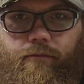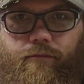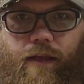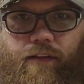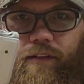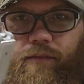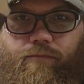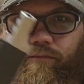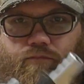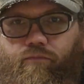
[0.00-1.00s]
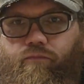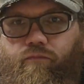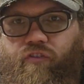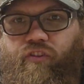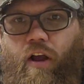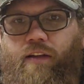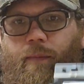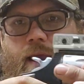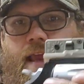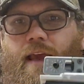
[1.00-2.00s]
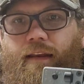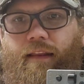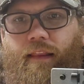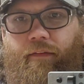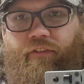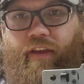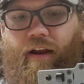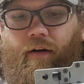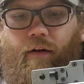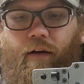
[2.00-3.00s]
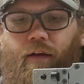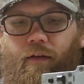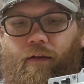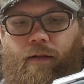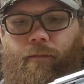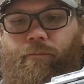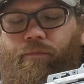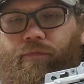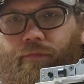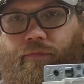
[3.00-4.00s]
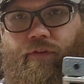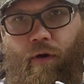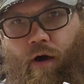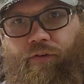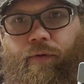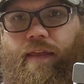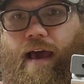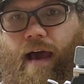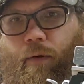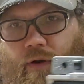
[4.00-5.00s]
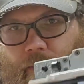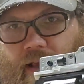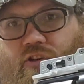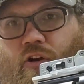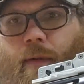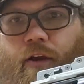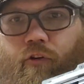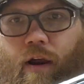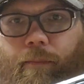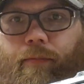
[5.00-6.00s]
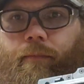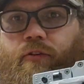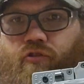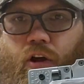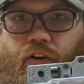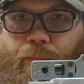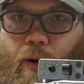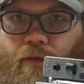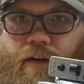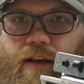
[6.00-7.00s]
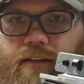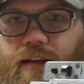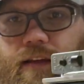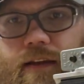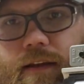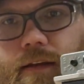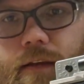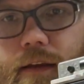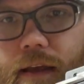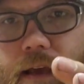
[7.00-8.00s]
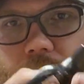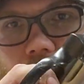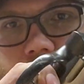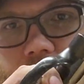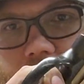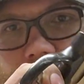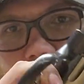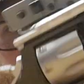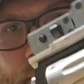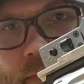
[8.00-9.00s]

it's stuck to my hand. It lives there. So also with that, I want to make sure my draw is perfect, and then it is